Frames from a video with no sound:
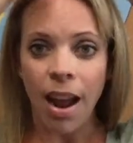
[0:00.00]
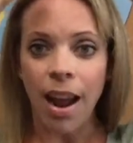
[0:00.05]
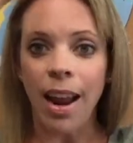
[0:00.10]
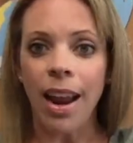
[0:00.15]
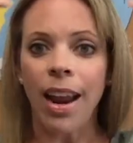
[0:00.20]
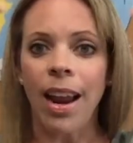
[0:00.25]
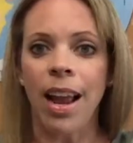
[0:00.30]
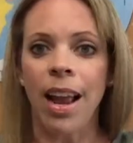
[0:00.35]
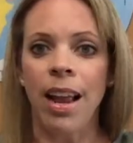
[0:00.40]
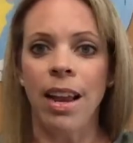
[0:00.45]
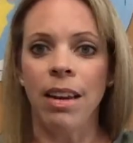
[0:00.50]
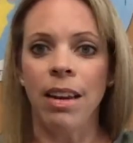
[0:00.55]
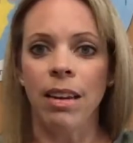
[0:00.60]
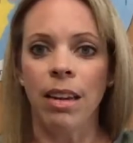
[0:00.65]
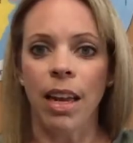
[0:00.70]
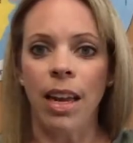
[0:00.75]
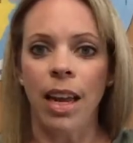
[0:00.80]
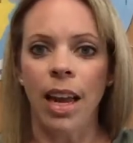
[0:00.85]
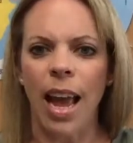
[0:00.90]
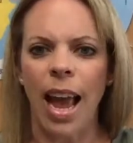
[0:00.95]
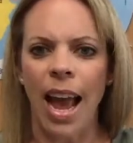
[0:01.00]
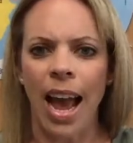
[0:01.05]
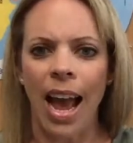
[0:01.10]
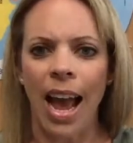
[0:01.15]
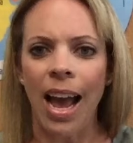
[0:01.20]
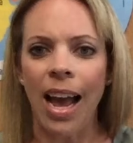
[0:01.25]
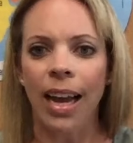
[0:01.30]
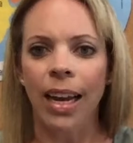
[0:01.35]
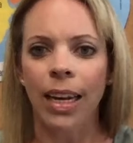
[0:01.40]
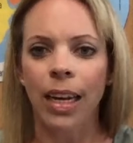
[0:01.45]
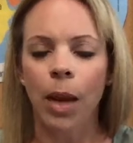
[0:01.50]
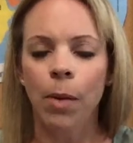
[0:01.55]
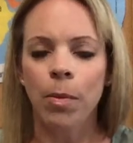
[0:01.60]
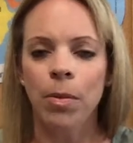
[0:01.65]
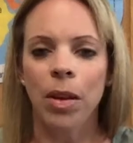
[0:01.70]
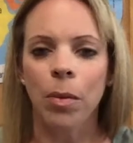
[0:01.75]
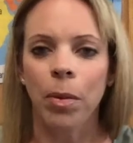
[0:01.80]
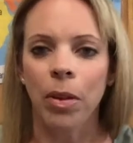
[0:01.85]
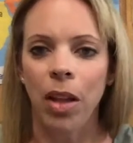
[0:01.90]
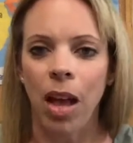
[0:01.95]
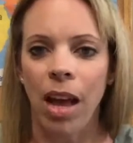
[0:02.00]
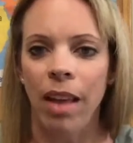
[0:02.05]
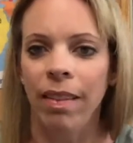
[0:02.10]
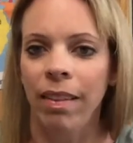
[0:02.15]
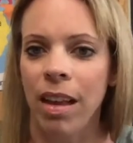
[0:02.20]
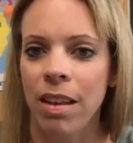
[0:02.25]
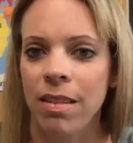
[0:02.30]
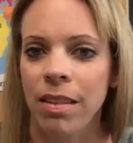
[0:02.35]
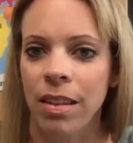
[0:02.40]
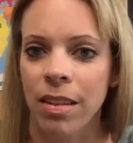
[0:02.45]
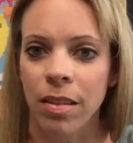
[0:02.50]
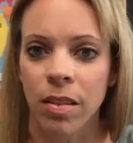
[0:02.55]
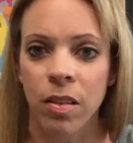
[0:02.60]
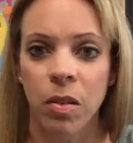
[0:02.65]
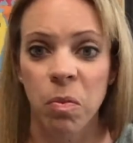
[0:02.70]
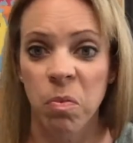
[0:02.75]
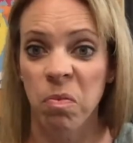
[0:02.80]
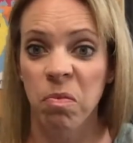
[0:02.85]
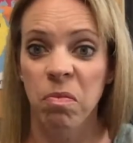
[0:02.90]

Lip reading: And hat comes up a lot in lessons.